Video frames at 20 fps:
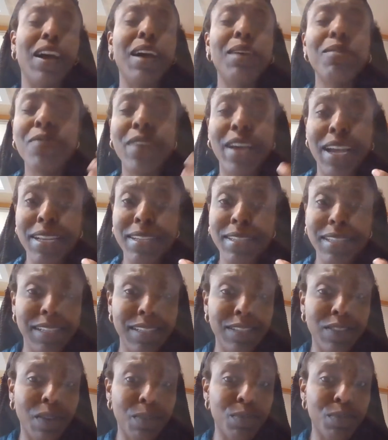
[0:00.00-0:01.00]
I'm
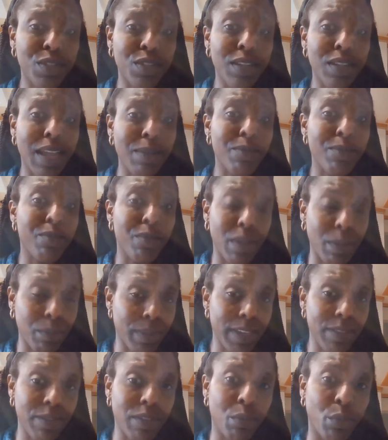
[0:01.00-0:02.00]
fasting, so I'm
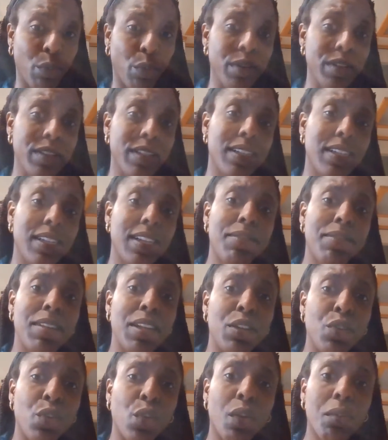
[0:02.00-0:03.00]
even more sensitive
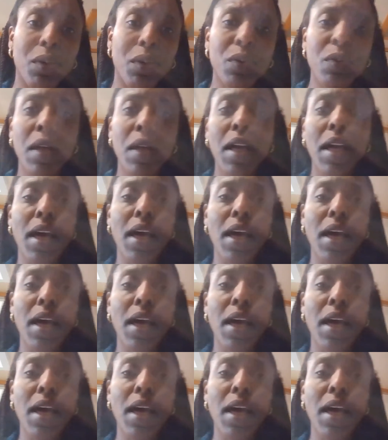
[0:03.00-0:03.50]
than normal.